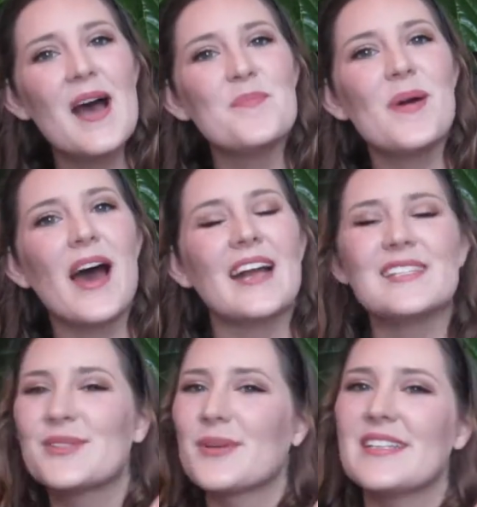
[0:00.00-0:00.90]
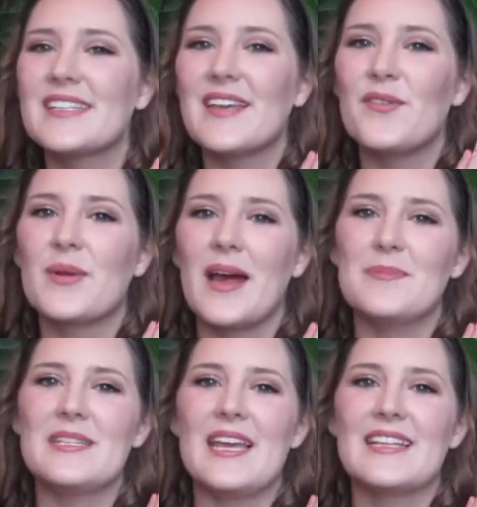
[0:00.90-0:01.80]
but I just wanted to give you an
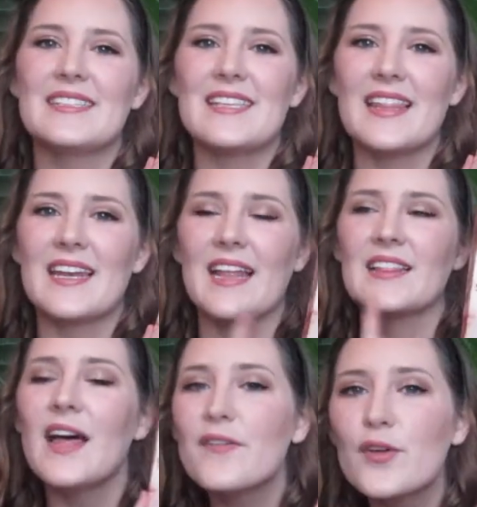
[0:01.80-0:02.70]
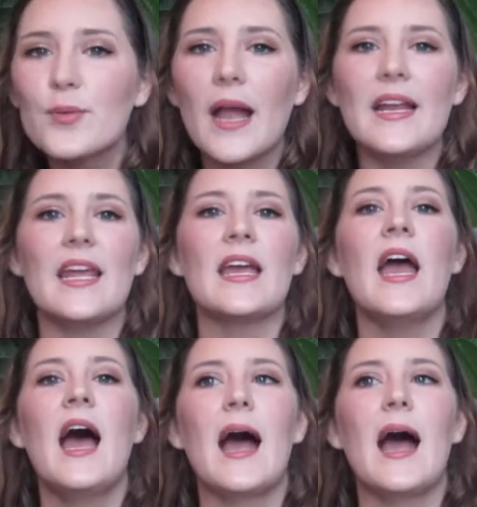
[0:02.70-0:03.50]
update and say that I love the writing.